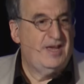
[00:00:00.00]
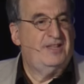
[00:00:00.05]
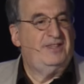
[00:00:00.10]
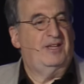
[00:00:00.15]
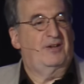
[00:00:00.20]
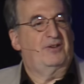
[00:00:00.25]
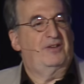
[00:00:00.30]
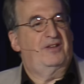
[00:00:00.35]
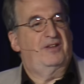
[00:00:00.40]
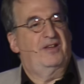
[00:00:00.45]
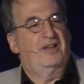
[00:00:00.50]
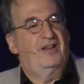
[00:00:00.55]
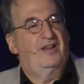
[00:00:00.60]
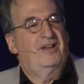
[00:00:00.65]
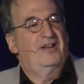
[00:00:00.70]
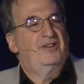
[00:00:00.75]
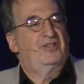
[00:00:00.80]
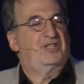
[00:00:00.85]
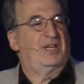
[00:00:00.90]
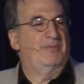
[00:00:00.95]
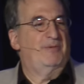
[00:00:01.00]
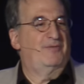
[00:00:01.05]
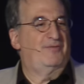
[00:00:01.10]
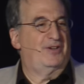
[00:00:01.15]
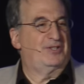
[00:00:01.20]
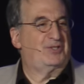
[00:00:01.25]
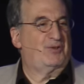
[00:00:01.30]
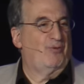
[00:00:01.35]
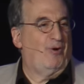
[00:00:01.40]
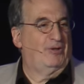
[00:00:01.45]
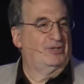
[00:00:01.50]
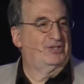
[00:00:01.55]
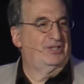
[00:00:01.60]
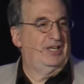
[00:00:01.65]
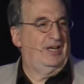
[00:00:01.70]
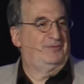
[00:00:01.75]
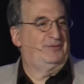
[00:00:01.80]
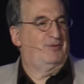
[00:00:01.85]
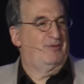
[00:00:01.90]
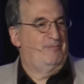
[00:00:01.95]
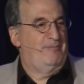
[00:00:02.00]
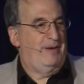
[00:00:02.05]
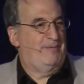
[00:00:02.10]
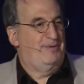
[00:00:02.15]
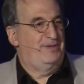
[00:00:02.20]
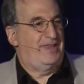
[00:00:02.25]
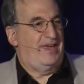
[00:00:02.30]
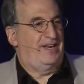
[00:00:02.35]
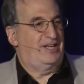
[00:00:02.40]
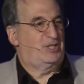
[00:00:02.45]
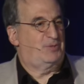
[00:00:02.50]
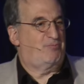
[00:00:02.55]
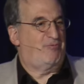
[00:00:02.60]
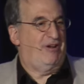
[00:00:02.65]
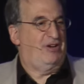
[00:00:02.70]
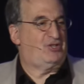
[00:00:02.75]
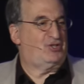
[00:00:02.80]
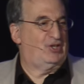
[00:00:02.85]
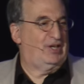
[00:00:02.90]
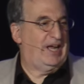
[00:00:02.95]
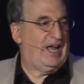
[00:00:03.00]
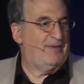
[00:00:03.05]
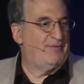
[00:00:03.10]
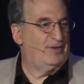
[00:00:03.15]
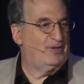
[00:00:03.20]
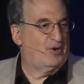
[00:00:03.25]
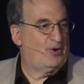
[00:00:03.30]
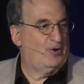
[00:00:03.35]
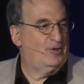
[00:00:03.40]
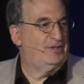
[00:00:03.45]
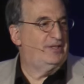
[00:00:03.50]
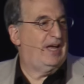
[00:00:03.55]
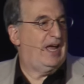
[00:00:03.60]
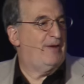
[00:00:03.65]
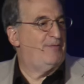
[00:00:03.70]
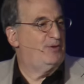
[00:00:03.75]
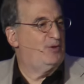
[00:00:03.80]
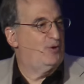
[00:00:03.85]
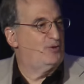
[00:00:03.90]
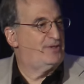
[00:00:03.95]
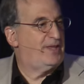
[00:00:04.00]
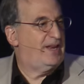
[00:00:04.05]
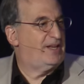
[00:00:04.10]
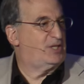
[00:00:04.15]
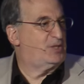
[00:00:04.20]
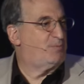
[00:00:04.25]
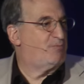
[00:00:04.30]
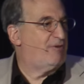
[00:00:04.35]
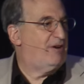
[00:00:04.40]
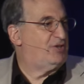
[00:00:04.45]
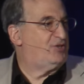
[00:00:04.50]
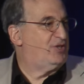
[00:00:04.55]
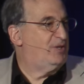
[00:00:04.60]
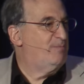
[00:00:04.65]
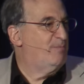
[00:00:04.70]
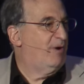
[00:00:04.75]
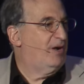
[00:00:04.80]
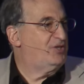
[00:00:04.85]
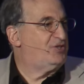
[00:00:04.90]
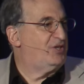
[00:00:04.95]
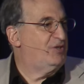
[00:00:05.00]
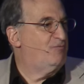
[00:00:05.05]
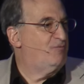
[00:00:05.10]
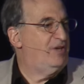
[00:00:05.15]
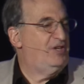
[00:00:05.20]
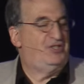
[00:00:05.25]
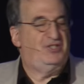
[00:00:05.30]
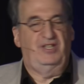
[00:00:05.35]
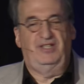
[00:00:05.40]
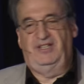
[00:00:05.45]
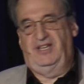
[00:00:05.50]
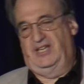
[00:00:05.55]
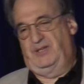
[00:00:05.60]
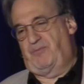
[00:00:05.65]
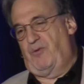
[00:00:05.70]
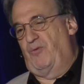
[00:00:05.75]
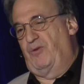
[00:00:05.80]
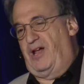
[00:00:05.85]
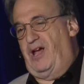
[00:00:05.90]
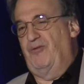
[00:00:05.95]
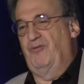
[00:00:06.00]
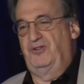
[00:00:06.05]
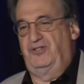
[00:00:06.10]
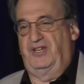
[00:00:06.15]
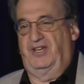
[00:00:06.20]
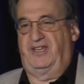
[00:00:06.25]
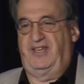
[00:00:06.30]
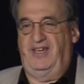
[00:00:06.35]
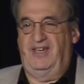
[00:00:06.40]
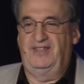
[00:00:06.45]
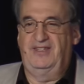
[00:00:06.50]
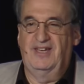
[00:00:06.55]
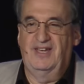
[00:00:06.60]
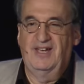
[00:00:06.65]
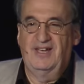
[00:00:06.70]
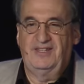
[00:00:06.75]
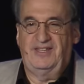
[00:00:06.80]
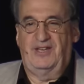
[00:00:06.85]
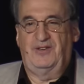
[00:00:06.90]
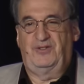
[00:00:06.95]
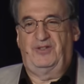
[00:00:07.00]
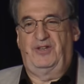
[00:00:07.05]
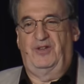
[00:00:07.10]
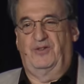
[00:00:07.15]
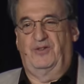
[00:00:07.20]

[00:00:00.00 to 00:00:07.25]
Now, some of us are old enough to remember that expression. I haven't heard that expression much in recent years, but when I was a kid, the